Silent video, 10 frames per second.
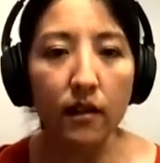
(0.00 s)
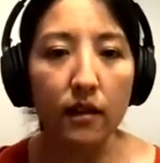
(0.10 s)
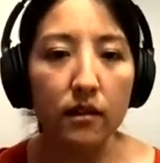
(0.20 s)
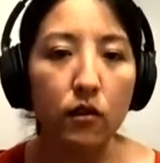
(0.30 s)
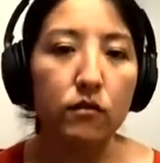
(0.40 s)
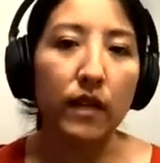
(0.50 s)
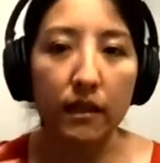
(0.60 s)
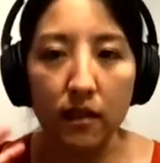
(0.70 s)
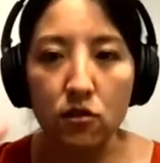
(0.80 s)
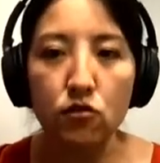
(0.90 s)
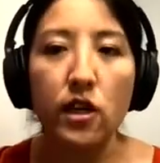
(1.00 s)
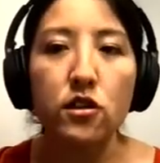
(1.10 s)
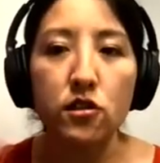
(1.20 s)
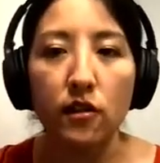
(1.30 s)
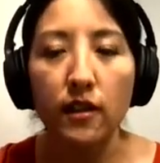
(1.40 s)
that like these
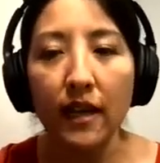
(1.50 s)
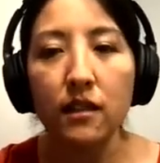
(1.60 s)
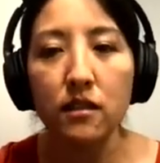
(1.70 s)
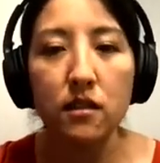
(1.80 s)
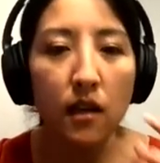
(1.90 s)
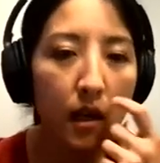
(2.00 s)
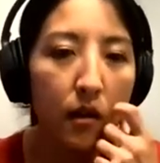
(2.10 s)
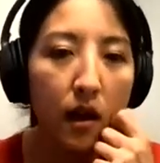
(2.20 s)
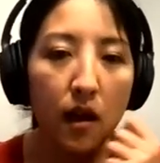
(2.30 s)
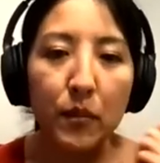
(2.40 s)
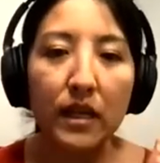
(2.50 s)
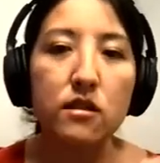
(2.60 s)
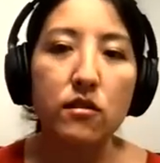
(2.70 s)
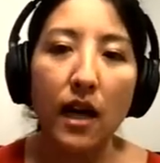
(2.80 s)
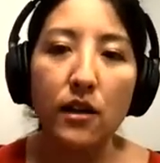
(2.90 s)
structures are latent
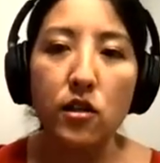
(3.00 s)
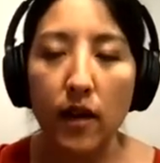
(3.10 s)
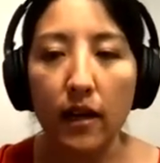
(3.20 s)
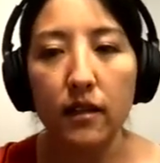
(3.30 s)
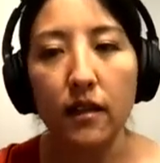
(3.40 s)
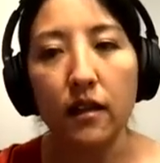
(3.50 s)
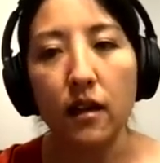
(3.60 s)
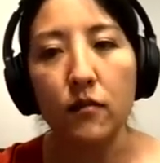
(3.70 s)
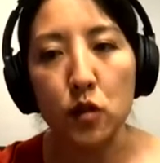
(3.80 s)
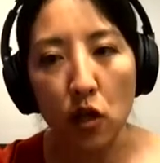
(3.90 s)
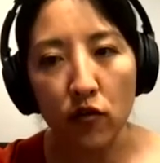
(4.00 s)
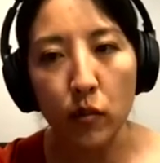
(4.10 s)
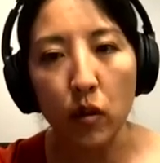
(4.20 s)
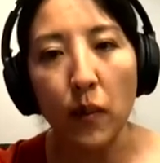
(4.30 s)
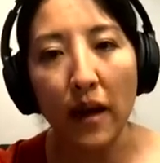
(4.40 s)
because they're not directly
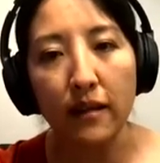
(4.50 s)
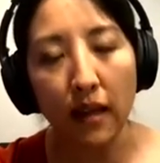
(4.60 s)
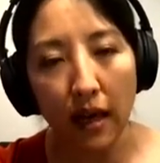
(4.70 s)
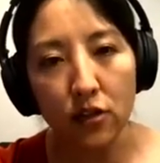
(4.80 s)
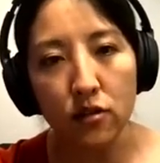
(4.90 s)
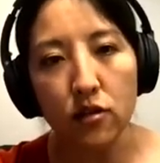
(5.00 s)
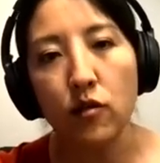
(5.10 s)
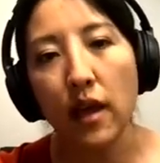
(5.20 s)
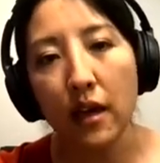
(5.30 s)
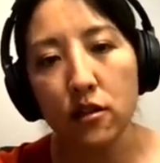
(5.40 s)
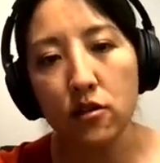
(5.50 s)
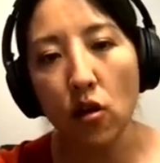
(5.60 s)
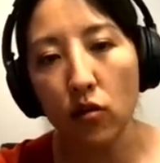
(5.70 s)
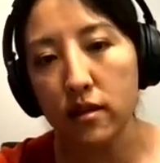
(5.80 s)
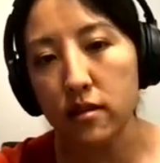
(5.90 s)
observable by the agents. The
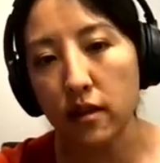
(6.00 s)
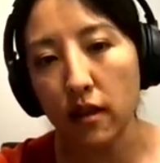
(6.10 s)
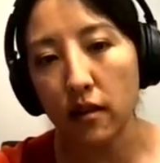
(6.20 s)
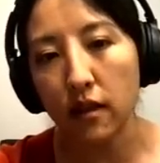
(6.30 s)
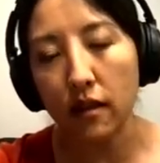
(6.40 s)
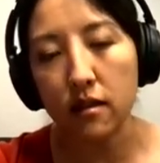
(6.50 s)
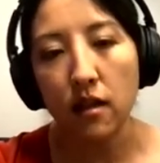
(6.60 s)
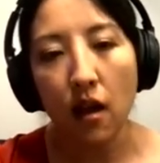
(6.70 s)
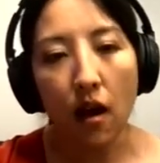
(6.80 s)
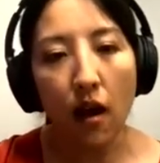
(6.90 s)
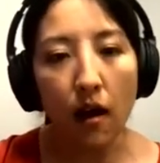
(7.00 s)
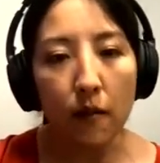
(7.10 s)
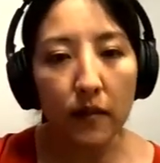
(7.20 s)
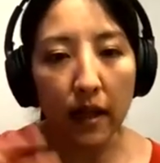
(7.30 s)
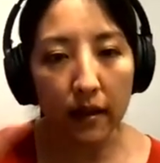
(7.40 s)
agent is only seeing things
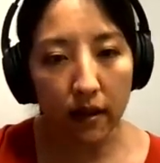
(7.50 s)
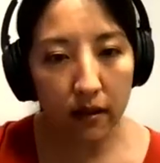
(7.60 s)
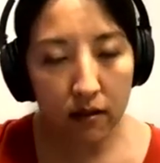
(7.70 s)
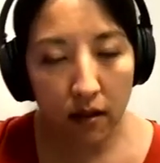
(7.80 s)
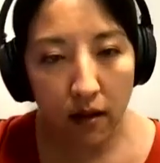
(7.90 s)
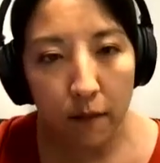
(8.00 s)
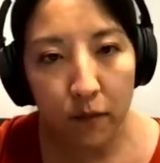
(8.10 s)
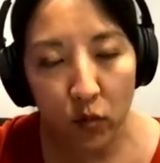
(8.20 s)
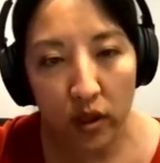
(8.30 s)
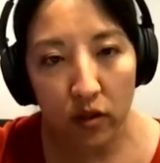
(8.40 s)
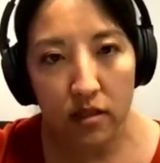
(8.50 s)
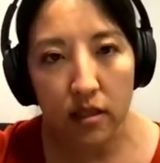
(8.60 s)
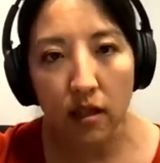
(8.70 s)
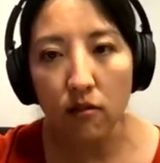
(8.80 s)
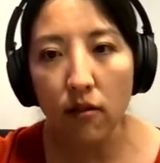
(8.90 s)
like what you
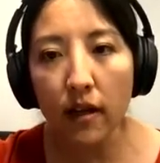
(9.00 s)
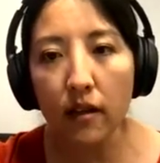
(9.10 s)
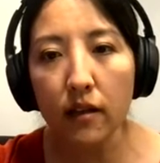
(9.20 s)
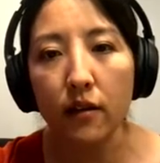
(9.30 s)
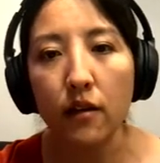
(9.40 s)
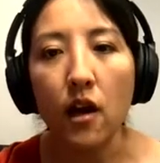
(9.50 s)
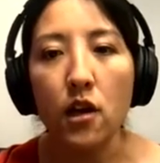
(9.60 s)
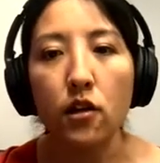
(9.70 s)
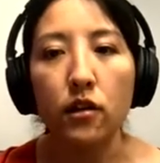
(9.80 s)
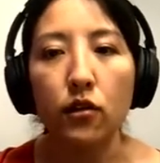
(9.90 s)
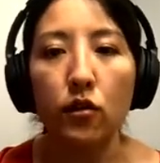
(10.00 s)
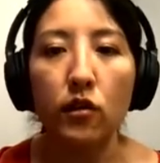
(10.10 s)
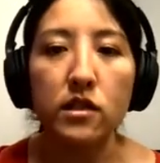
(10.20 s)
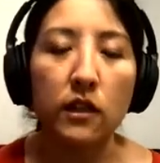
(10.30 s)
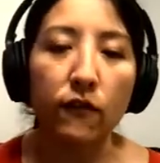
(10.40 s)
can see on the right here.
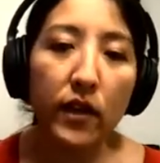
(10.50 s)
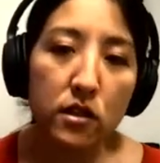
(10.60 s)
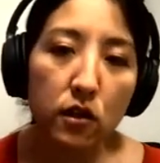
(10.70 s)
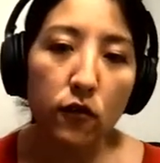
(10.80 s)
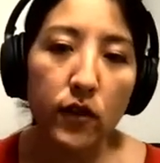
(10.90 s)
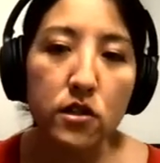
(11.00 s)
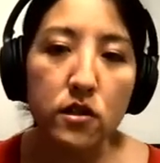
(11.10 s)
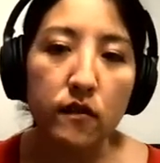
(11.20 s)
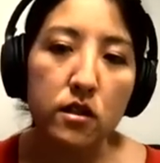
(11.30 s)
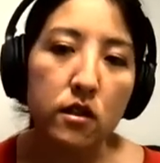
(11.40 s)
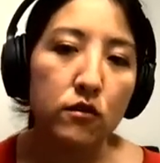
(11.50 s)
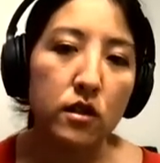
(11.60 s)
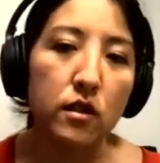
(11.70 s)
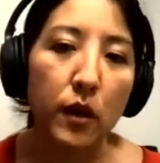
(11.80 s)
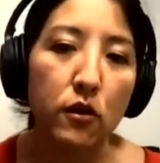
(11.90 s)
You can only see the physical features of the
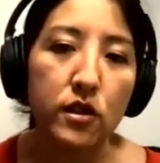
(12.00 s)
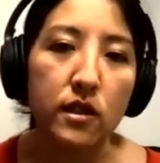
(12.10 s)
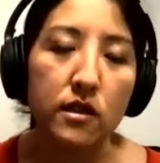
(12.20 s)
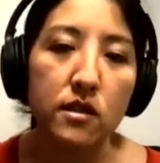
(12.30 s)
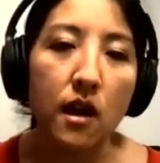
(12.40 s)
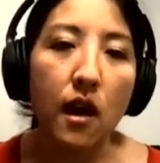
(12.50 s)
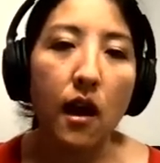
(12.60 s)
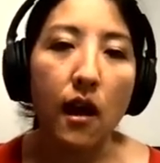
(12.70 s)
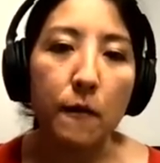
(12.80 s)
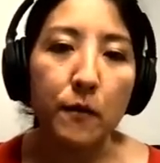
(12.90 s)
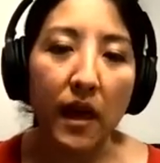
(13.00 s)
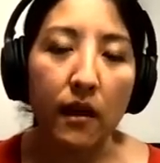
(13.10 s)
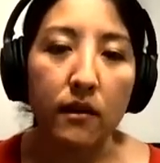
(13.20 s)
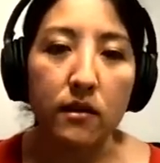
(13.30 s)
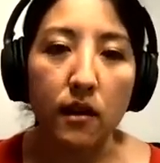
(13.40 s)
stones and the potions,
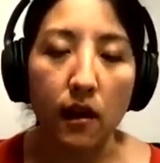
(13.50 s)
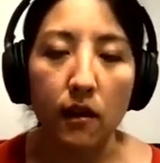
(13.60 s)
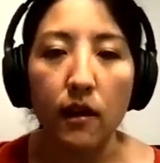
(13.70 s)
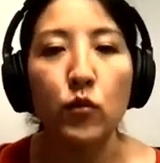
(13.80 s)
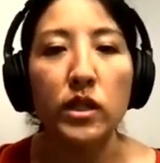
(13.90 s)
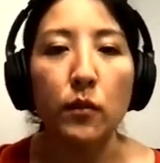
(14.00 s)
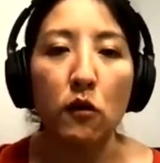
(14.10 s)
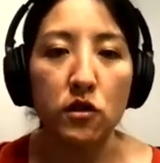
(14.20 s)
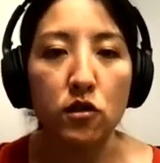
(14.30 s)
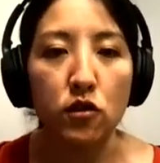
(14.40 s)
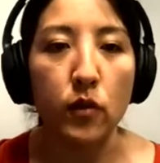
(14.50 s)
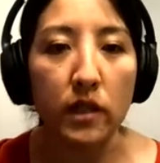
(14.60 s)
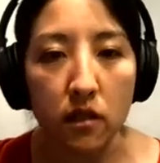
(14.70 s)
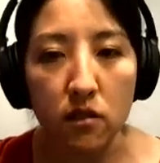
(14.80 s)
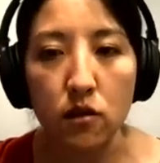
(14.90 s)
and what the potions are
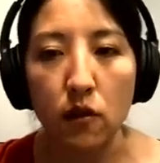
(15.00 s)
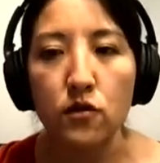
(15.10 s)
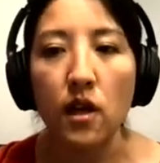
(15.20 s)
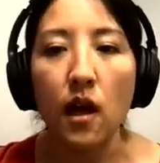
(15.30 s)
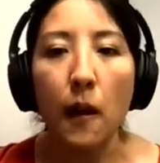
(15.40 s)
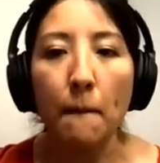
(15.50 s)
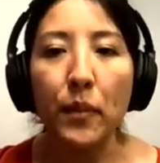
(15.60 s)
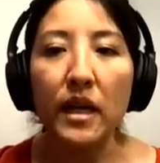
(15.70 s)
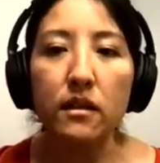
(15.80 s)
doing to the stones.